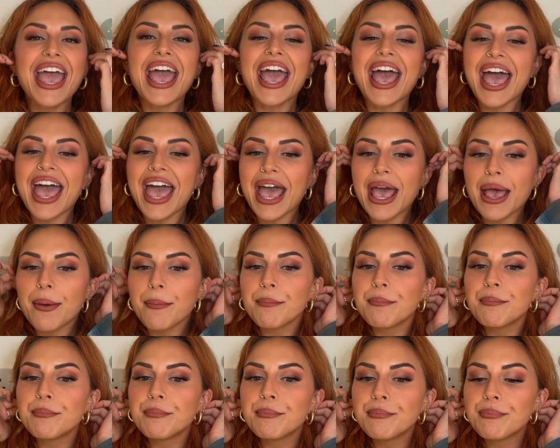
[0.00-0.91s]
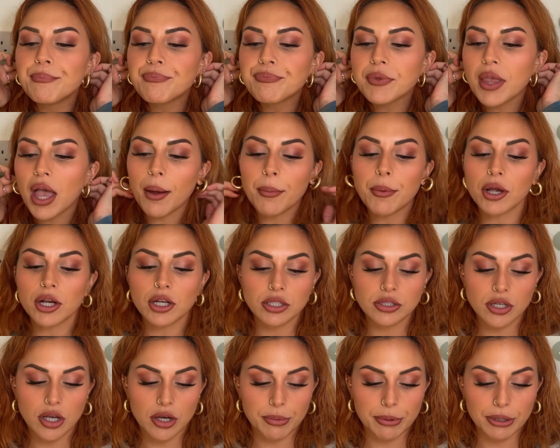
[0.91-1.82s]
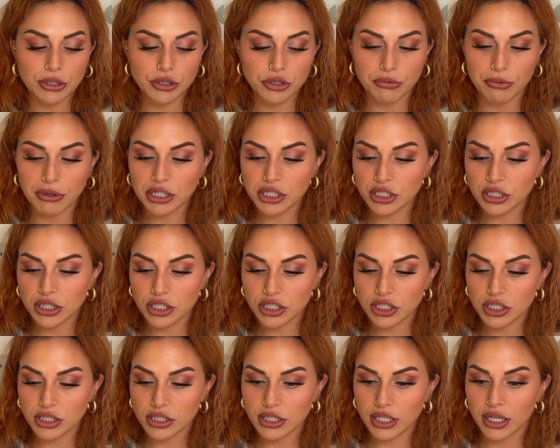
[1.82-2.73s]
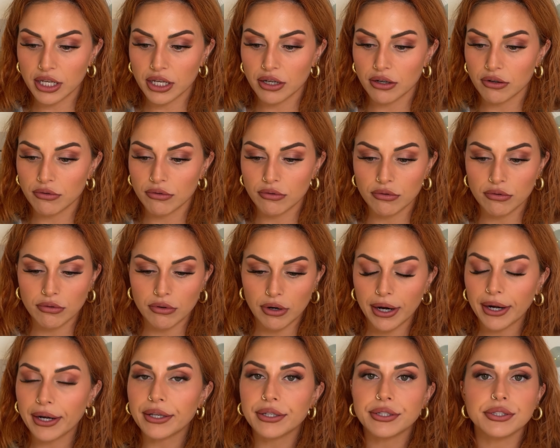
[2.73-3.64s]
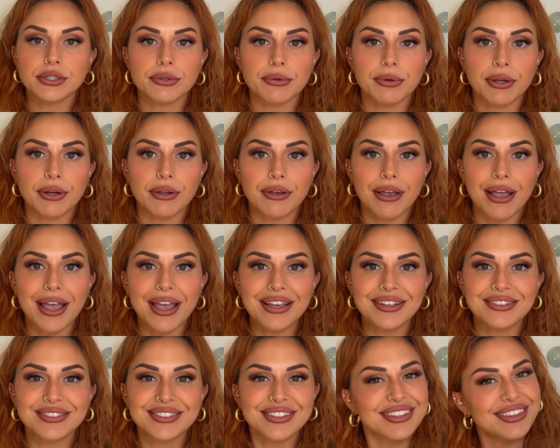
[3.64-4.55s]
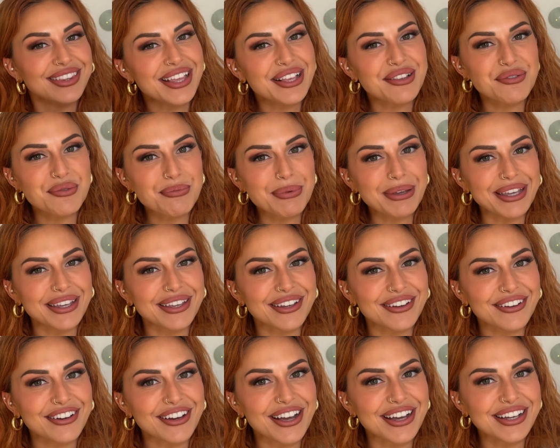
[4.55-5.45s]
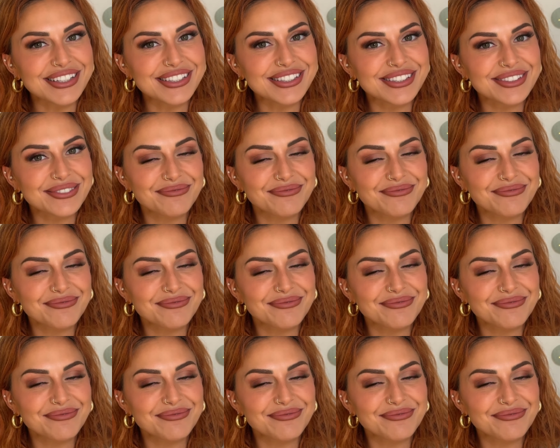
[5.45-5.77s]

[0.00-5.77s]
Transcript: Um, I'm not going to talk about it too much. Let's just get right into it, okay? Thanks for being here, guys.